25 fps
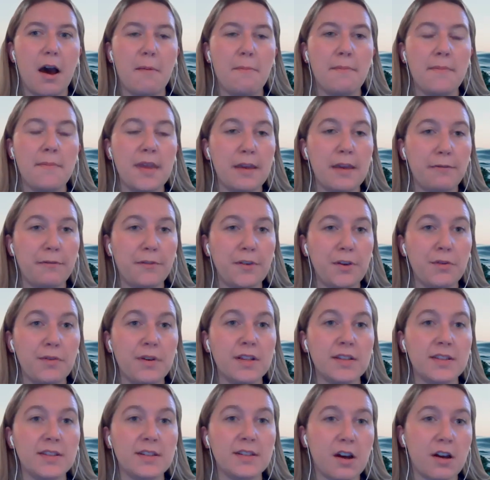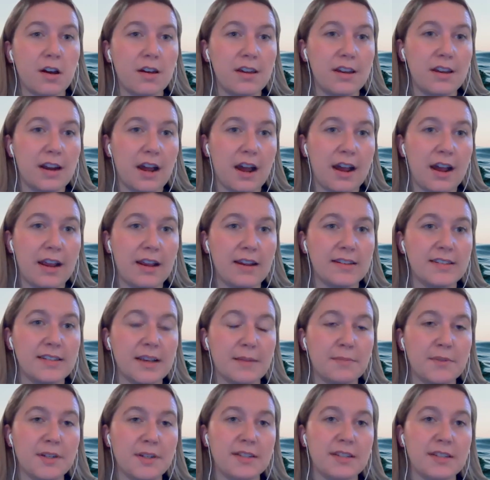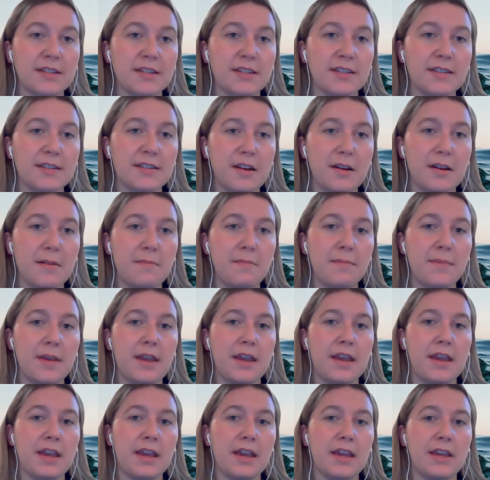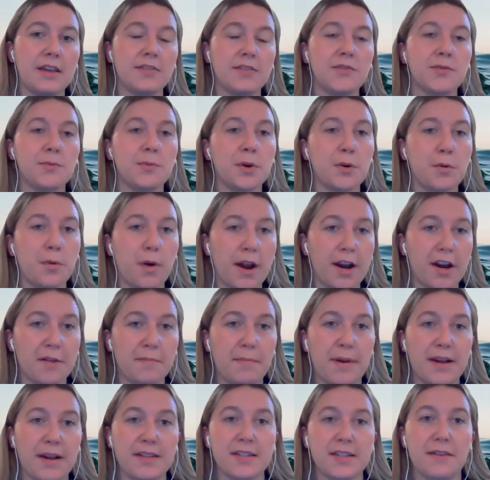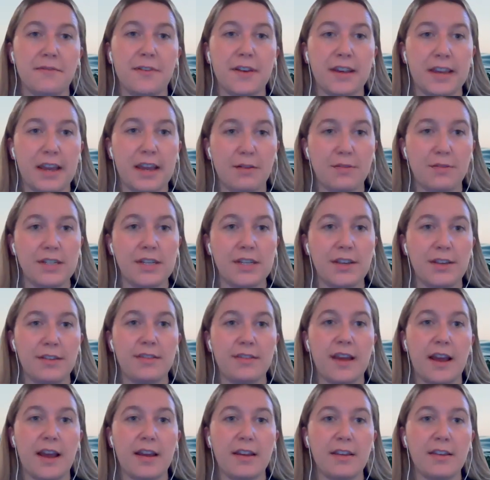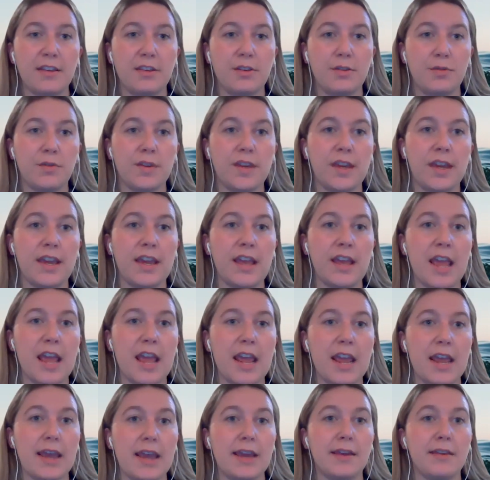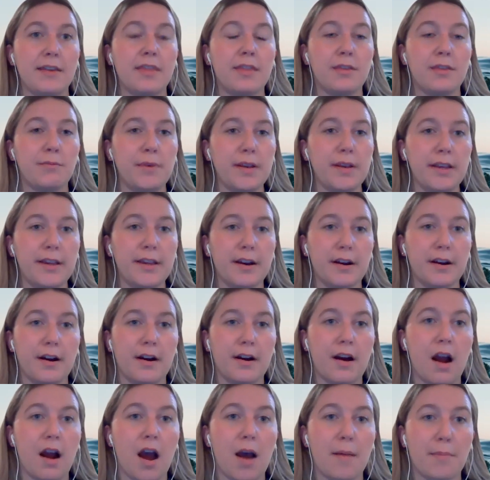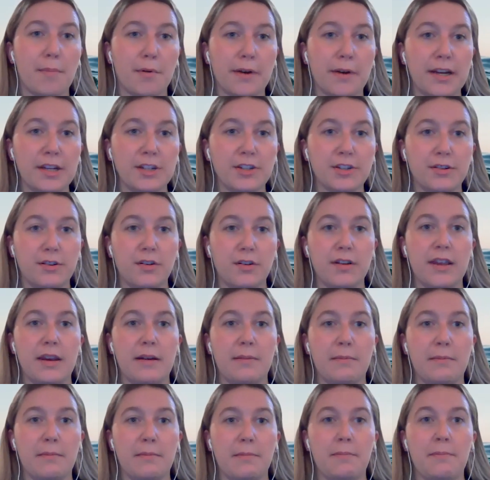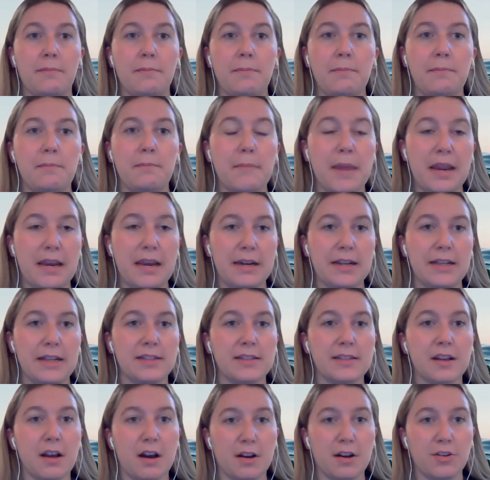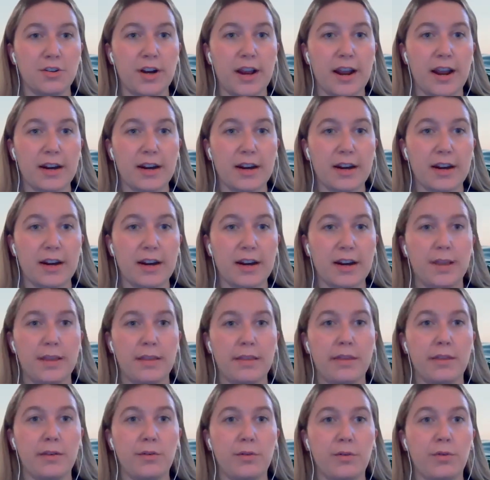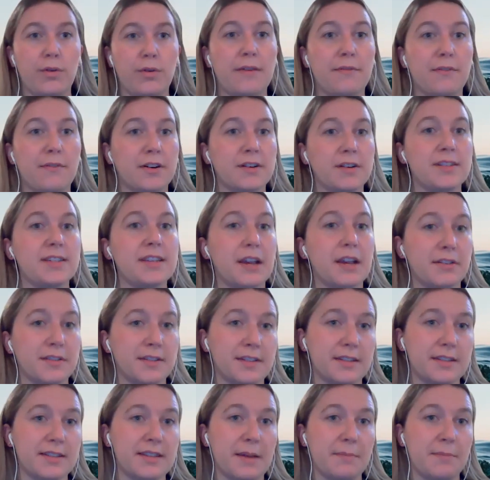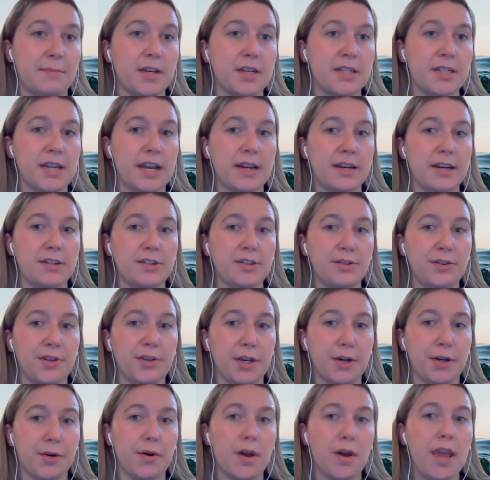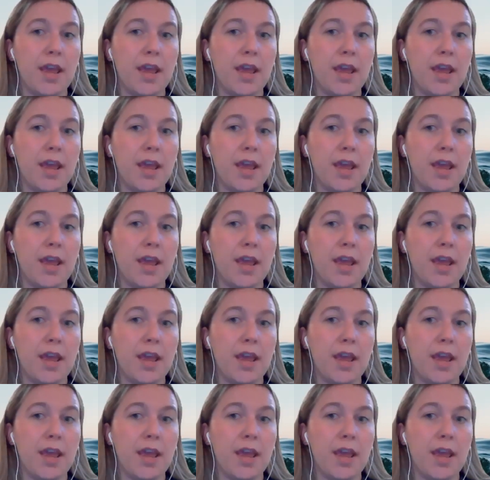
If you install an IA septic system, it is required by Suffolk County that you get a 3-year operational and maintenance contract with whoever sells the septic tank to you.